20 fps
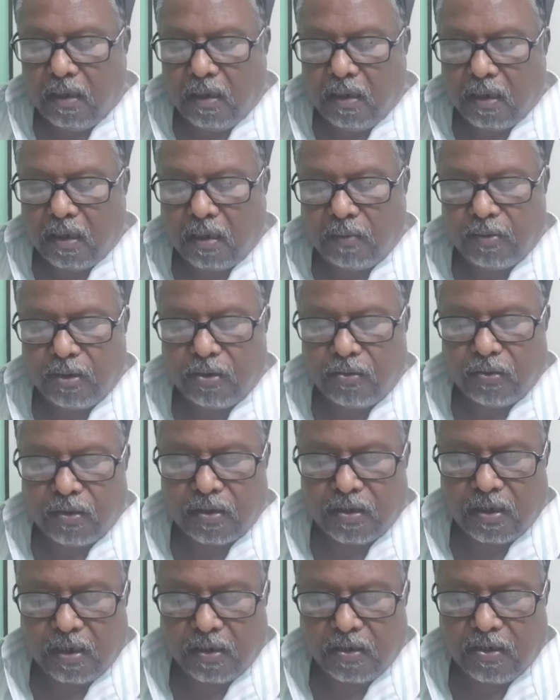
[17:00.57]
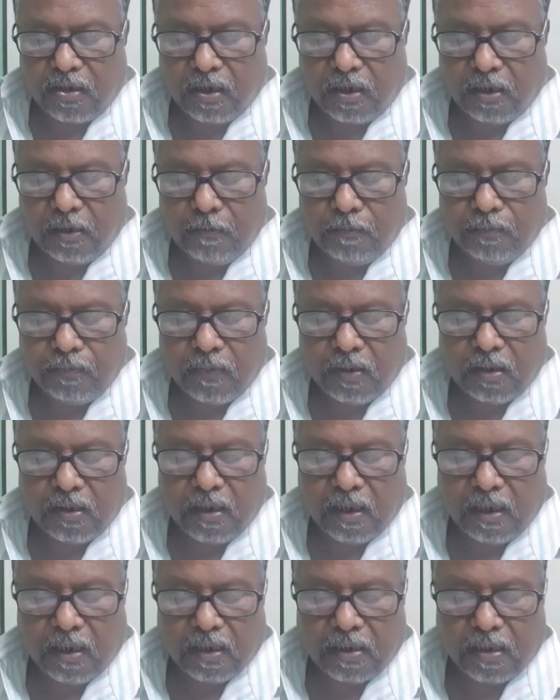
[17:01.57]
Coming to the structure,
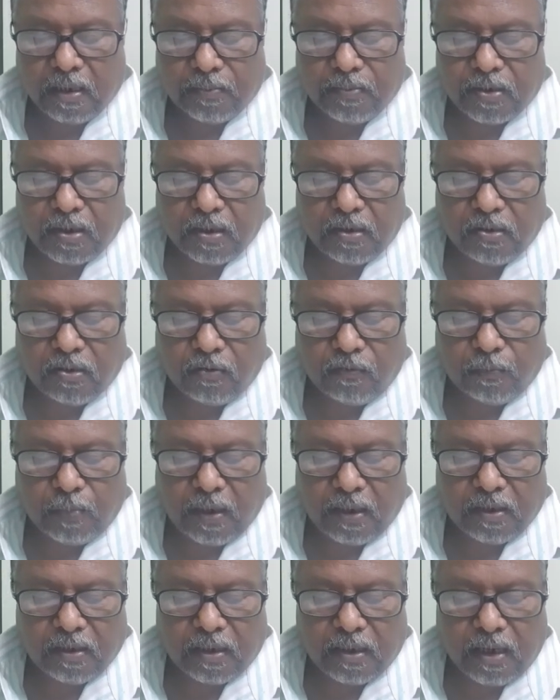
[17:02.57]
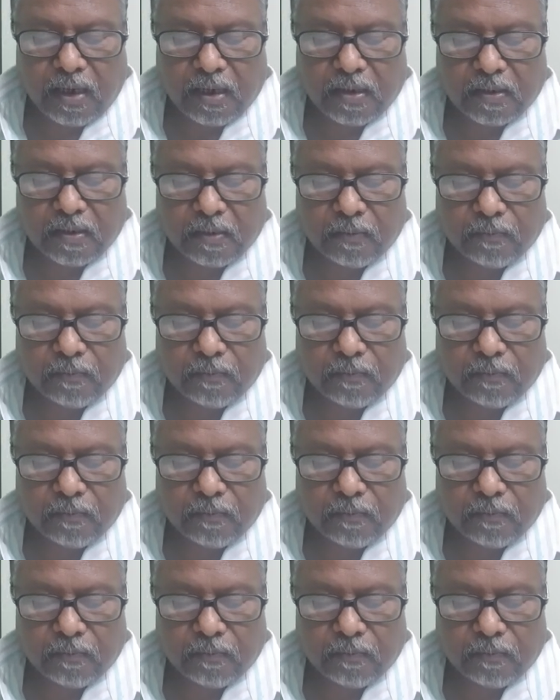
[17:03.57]
the substance of pancreas